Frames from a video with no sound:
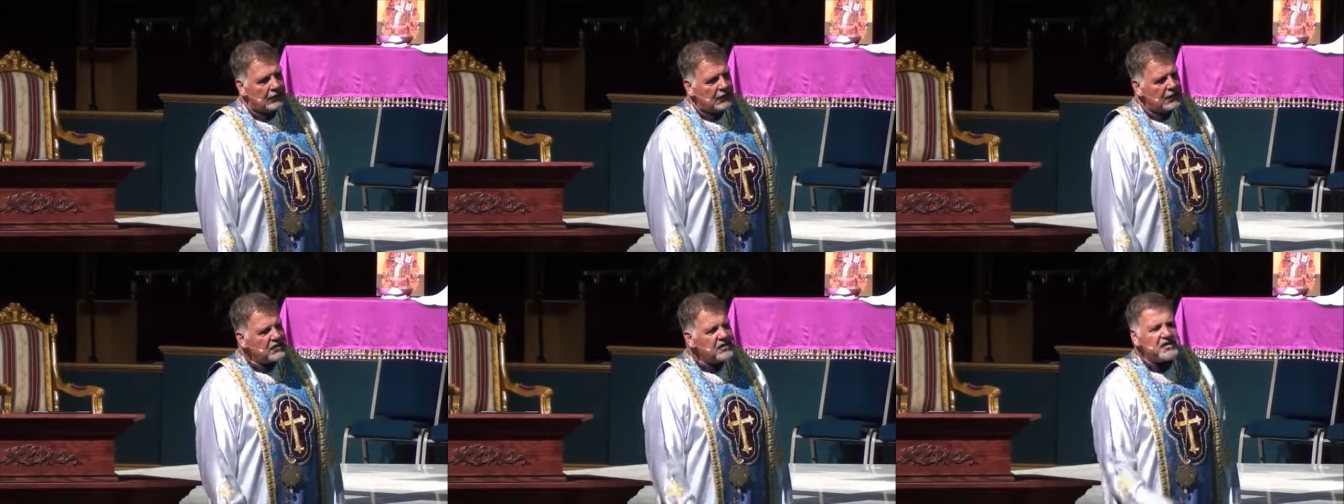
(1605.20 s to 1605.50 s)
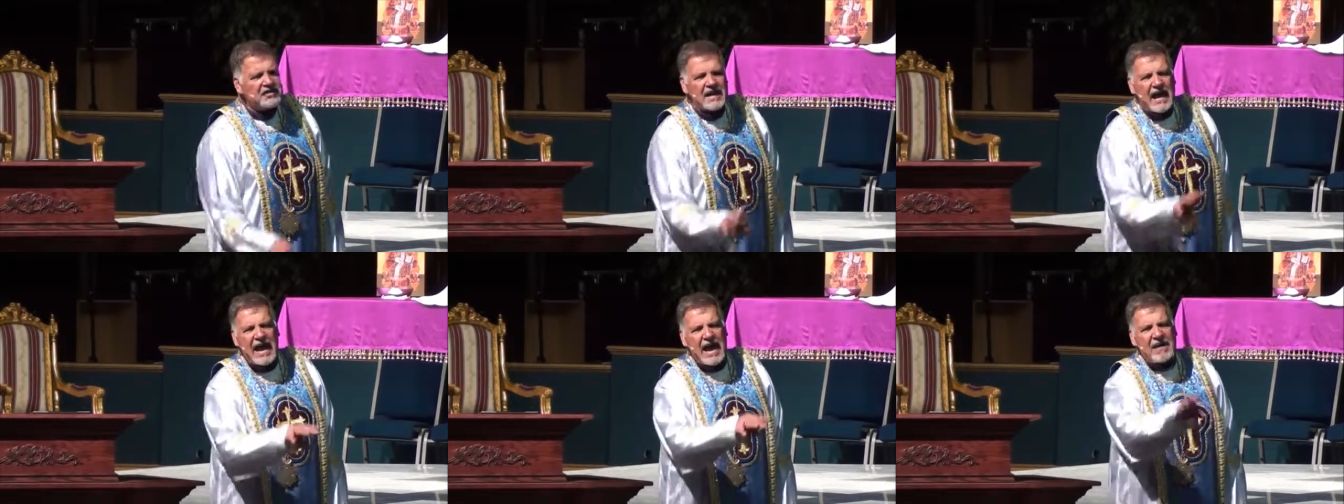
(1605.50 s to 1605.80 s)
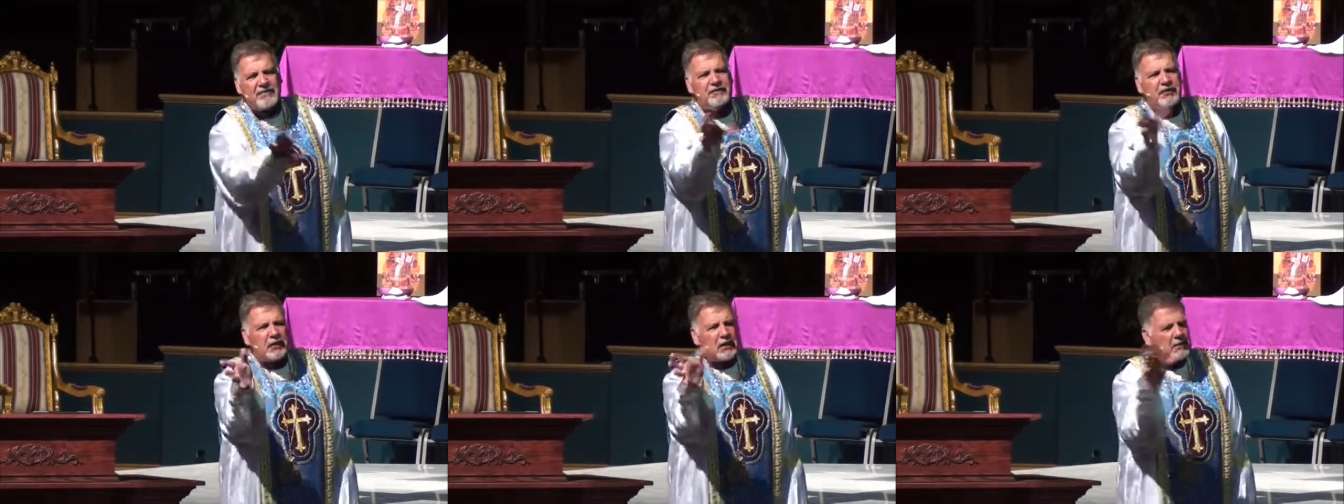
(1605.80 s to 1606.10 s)
This is a
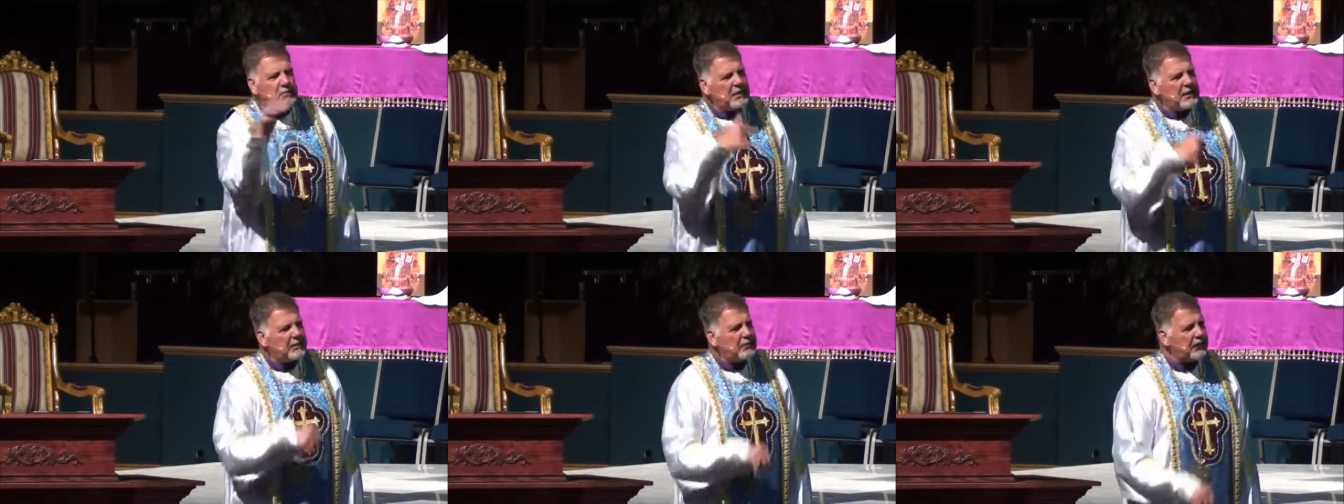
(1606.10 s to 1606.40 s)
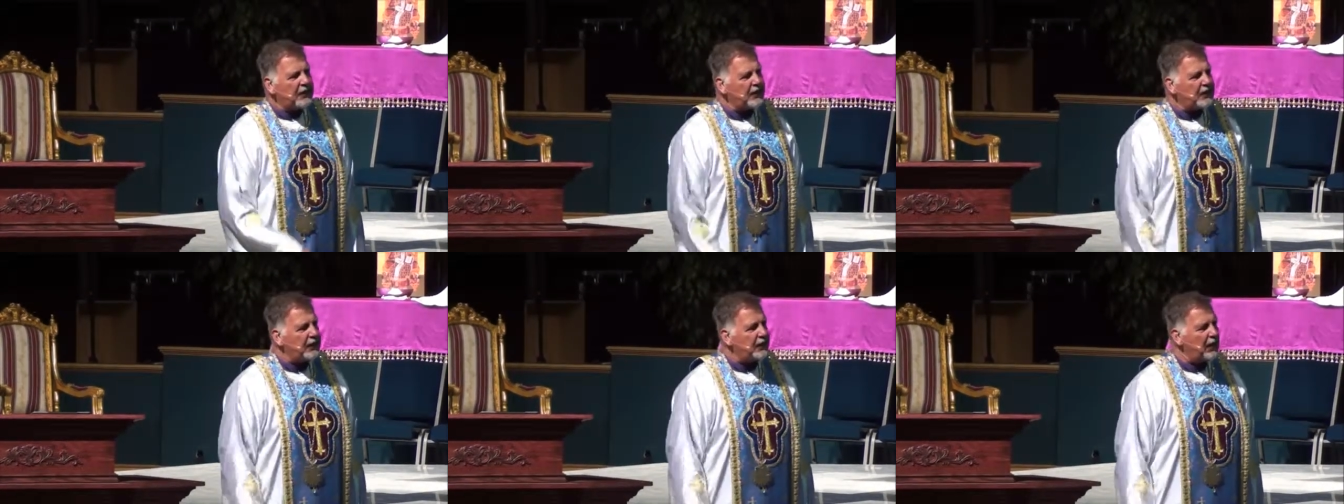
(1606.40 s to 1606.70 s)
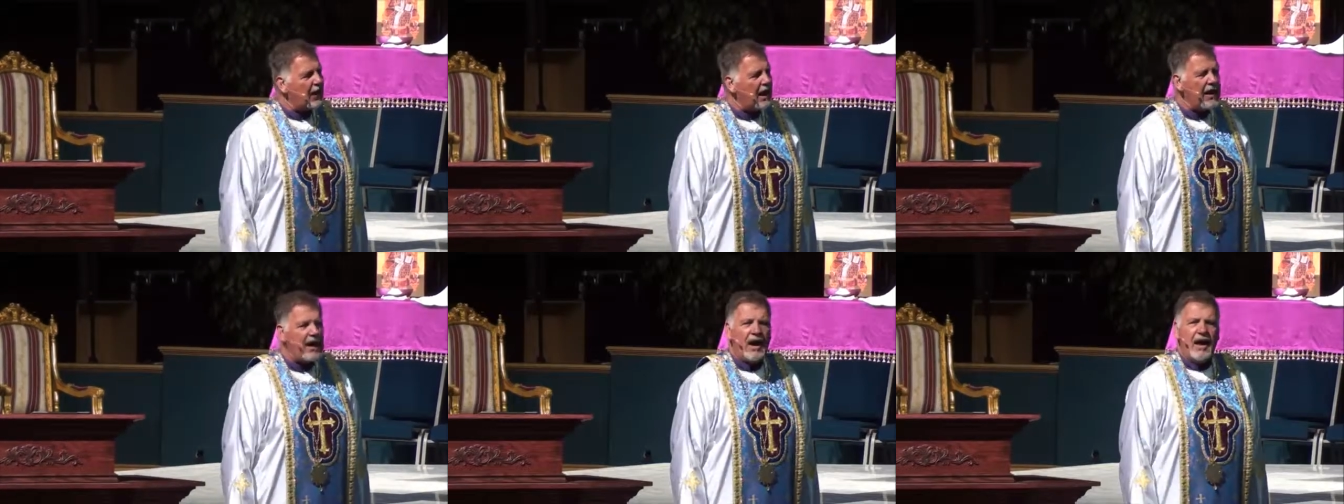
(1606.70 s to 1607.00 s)
handful of people in
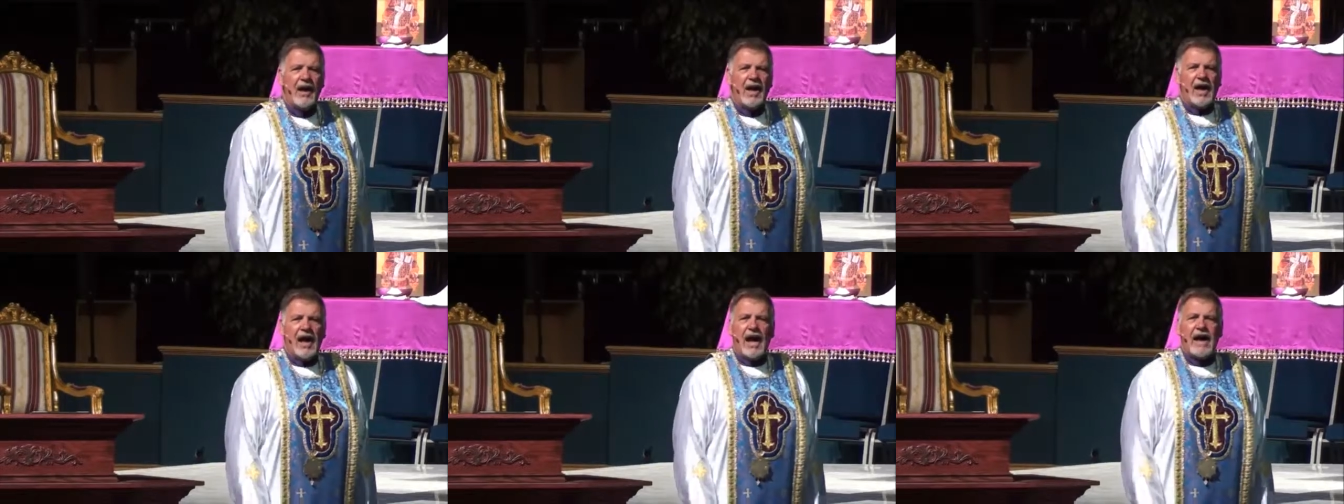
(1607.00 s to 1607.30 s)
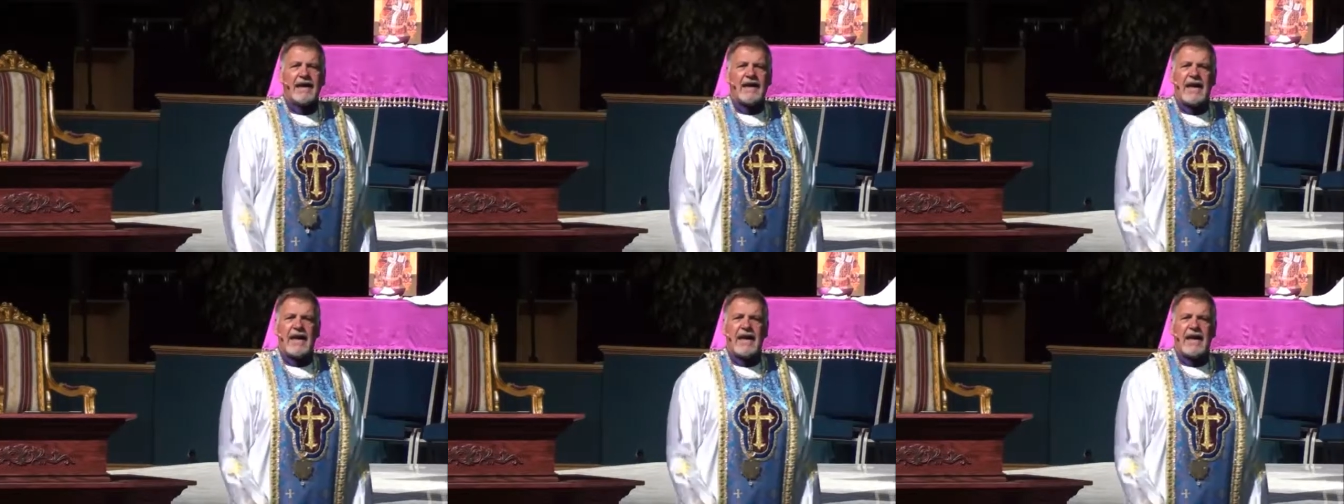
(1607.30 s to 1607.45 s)
here. I, I